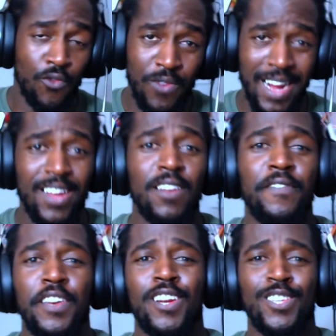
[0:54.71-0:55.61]
regular
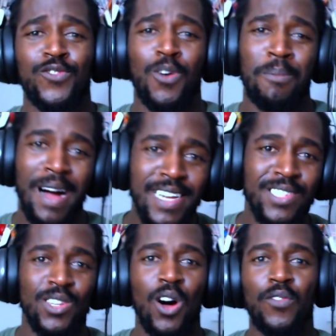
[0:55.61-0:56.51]
videos from
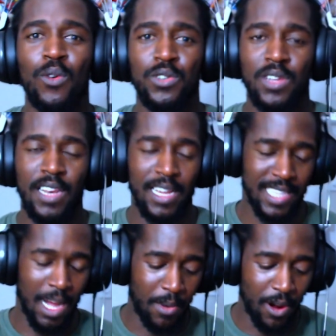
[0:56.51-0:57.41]
myself also
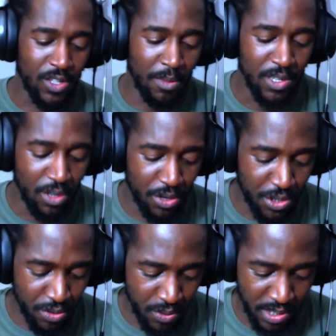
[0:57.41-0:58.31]
links down below to my
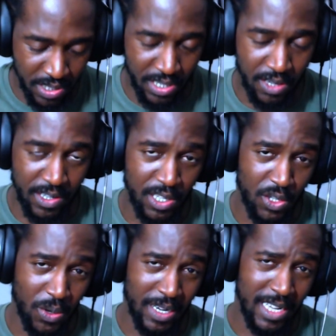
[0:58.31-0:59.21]
socials which is Chris is
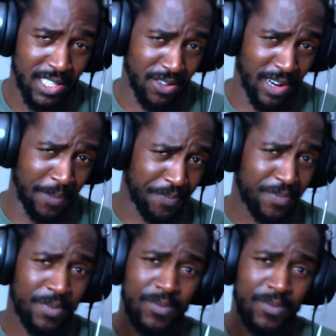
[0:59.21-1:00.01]
talking Instagram